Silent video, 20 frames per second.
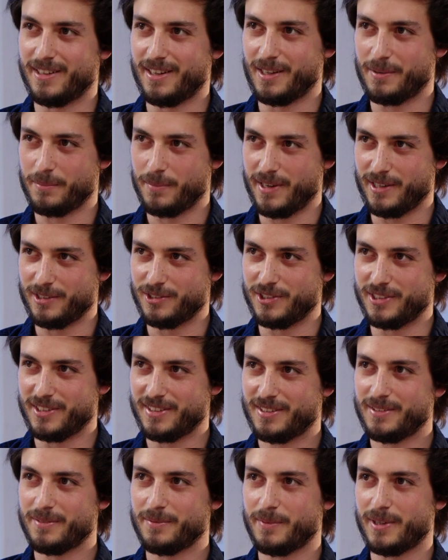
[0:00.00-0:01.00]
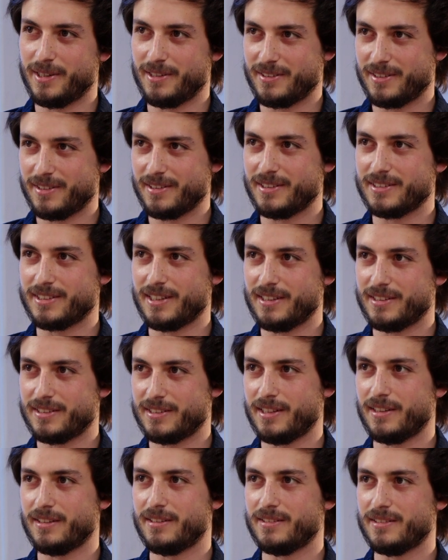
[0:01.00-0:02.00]
I imagined, but as I
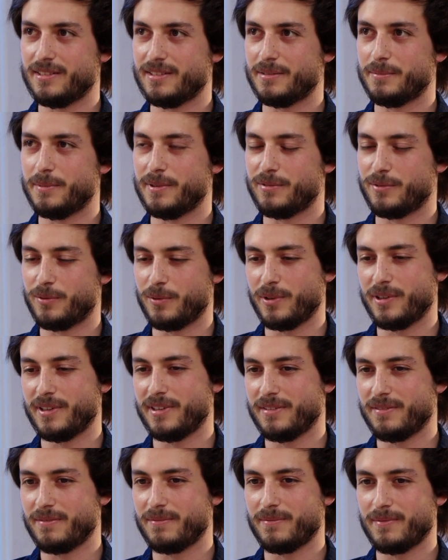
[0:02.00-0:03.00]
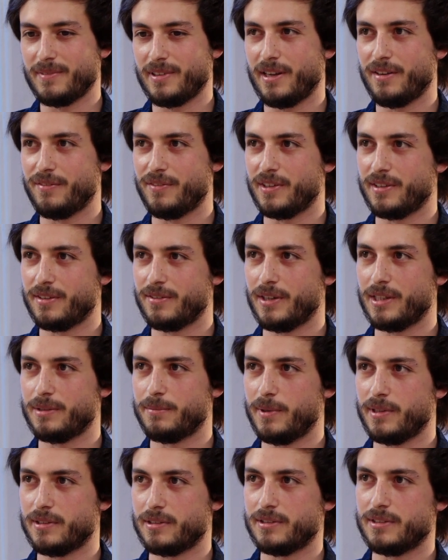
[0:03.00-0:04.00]
said before, having great
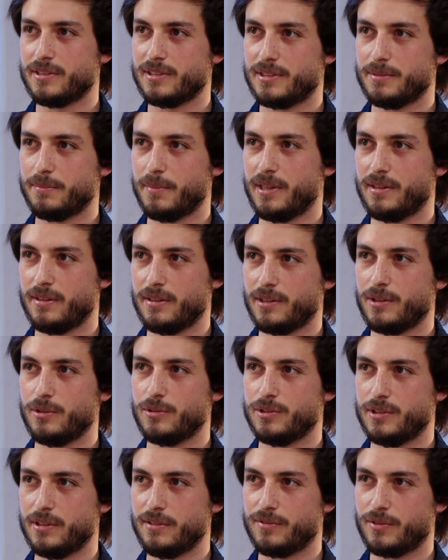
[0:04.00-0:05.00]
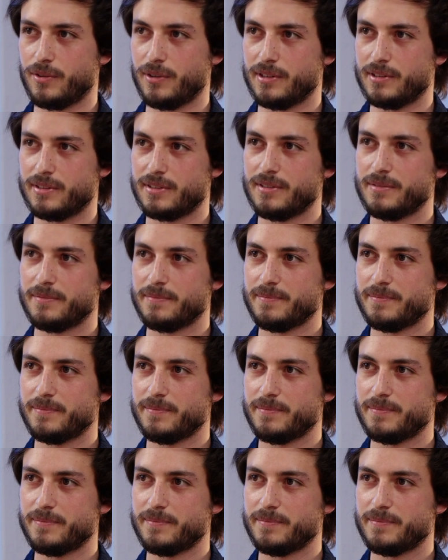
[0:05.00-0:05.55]
mentors made a huge difference.